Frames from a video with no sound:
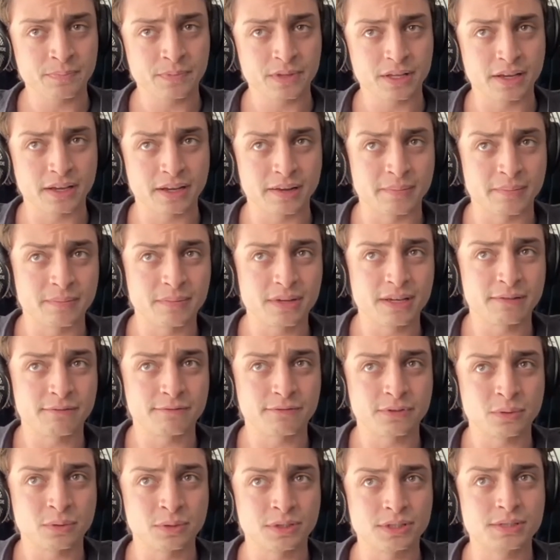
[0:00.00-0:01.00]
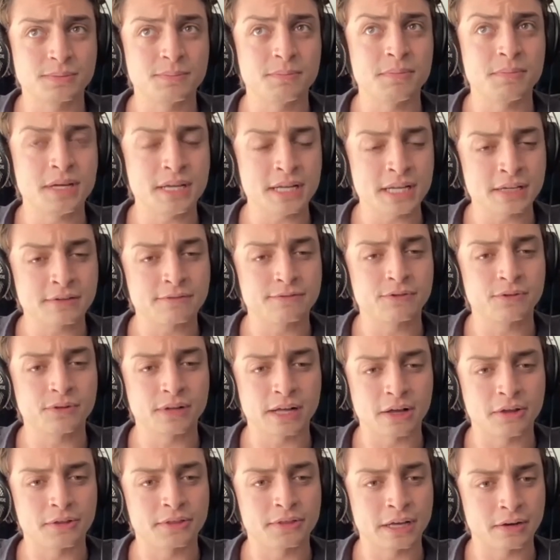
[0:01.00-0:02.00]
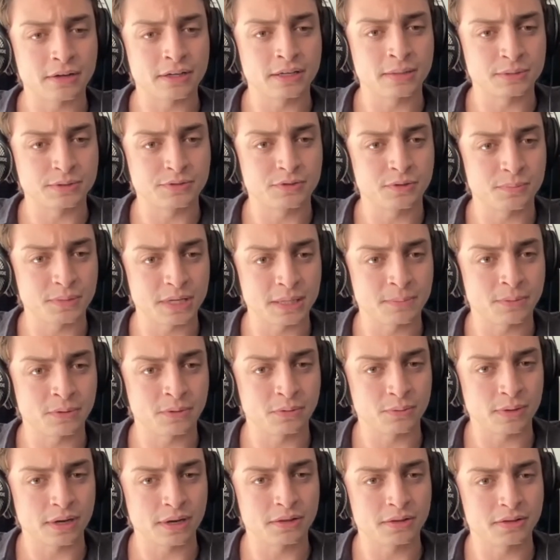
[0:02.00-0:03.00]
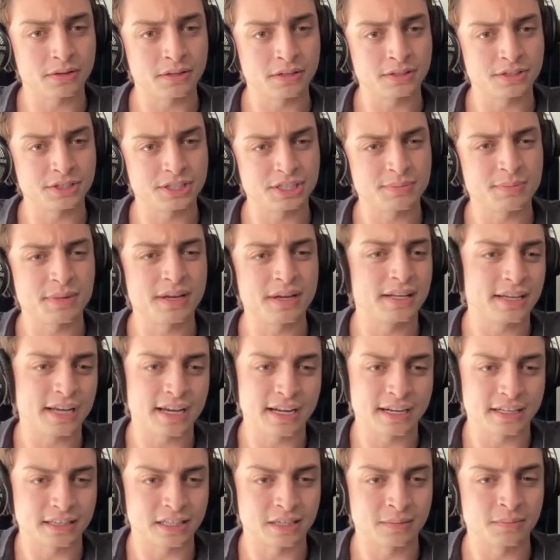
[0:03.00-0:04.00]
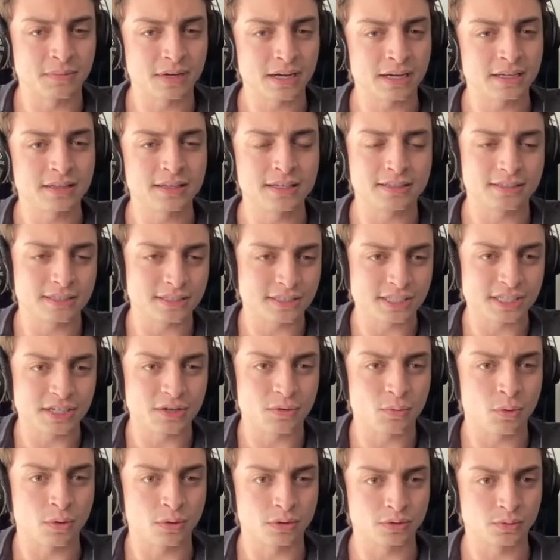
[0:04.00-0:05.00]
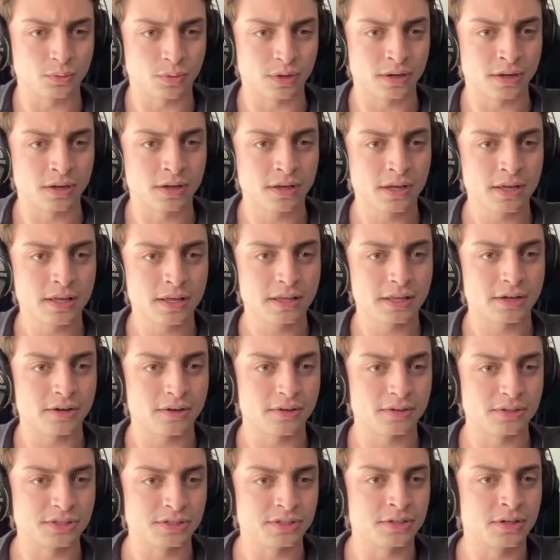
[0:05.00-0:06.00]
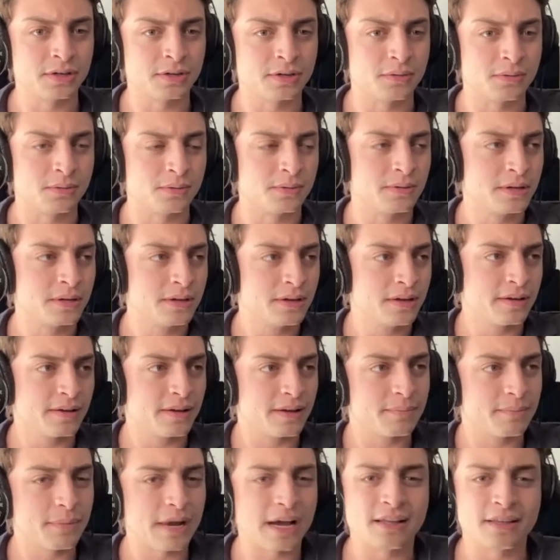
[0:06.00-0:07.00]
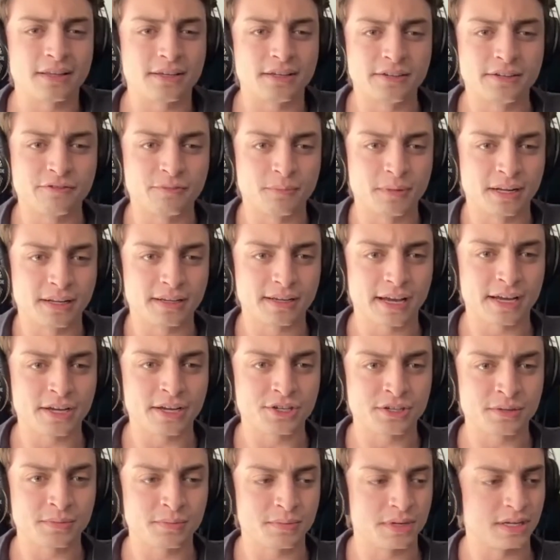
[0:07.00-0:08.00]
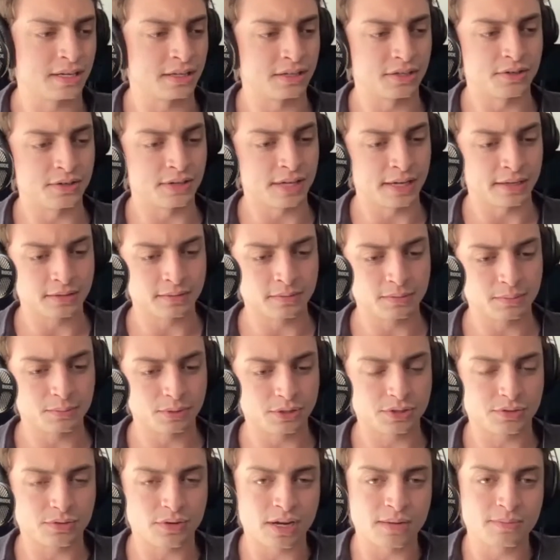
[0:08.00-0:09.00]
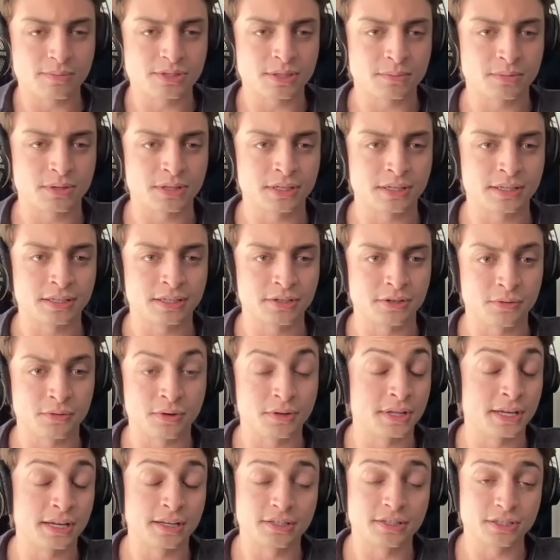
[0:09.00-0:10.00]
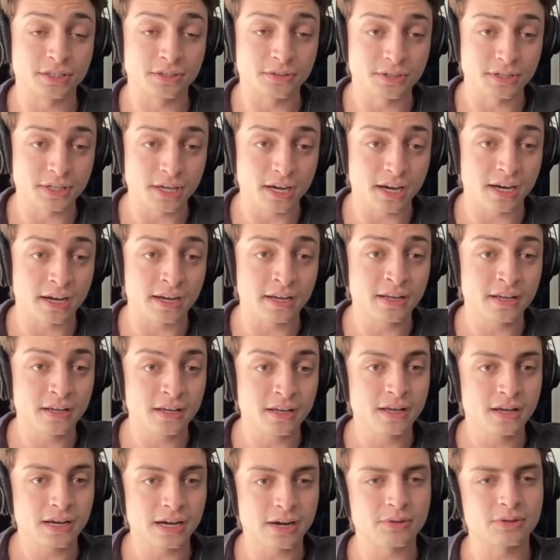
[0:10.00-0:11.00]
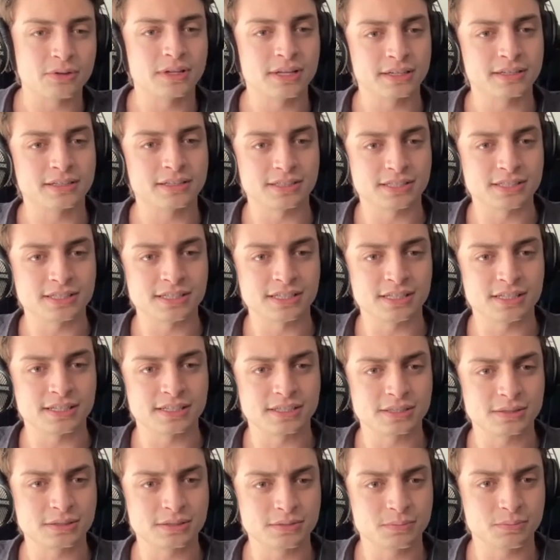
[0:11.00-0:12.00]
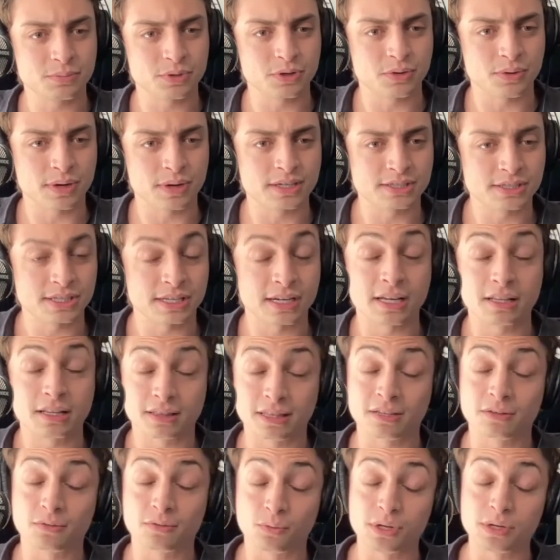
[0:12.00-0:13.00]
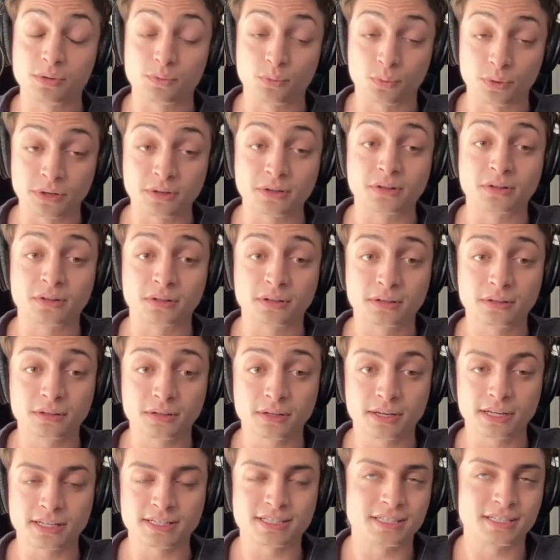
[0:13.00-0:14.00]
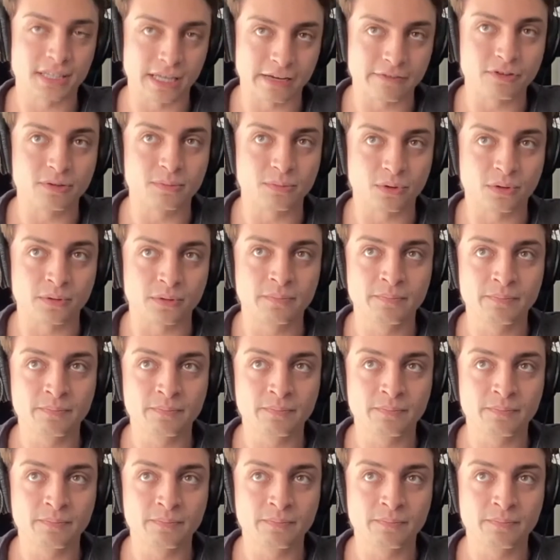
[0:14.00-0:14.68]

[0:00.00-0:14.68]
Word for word: um, influence meaningful health outcomes for people rather than just medicating them. I'd like to see a world where there is no palliative medication, meaning you get prescribed something and you're on that until you die. I would like to see us progress, and I think we will. It's inevitable